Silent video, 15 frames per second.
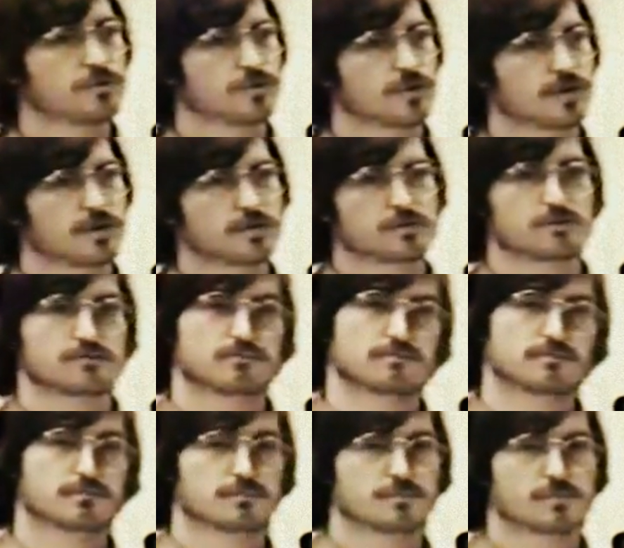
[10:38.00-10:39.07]
channels
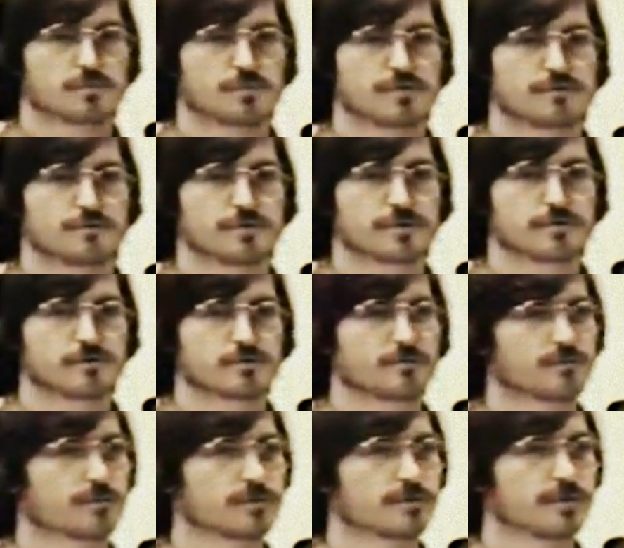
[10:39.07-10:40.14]
3-4 years
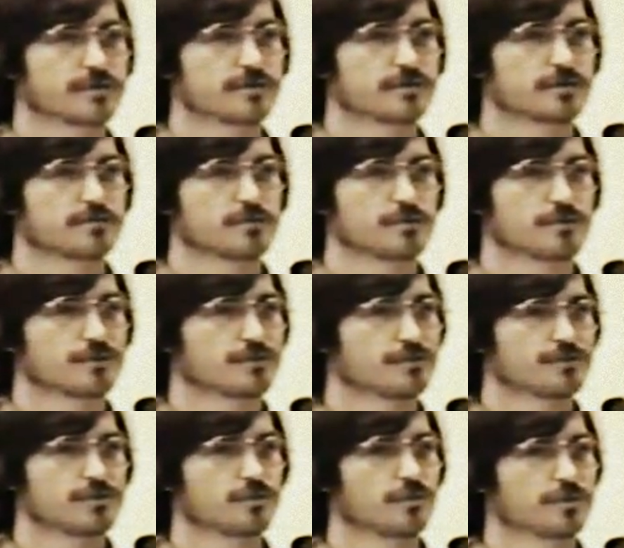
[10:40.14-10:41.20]
before the rest of the computer
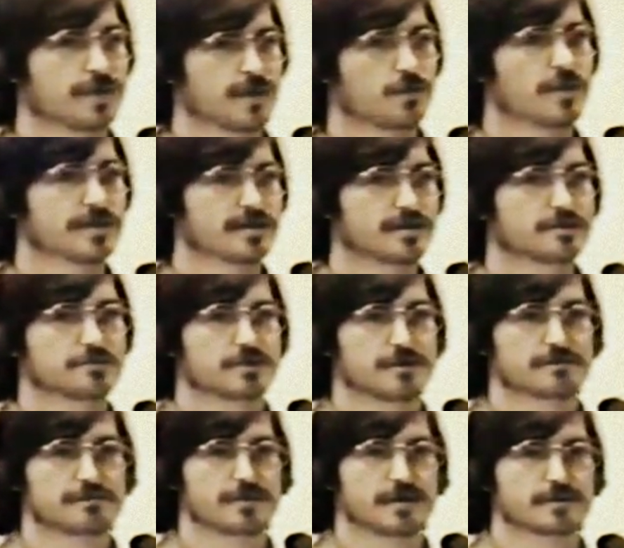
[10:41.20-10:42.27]
industry is now waking up to
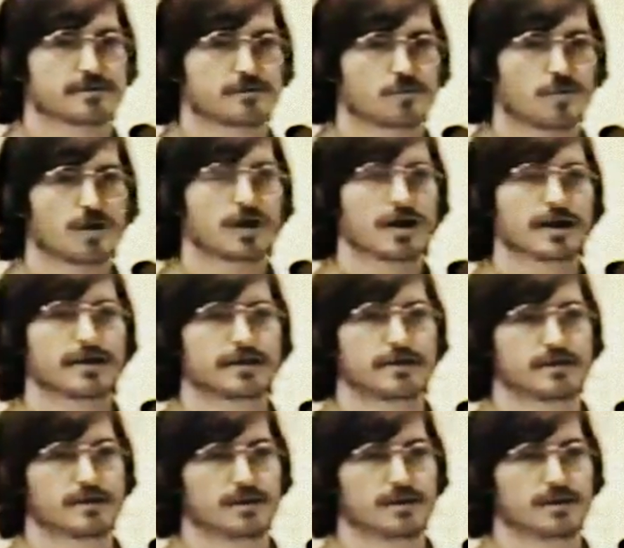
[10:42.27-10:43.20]
that fact. Why?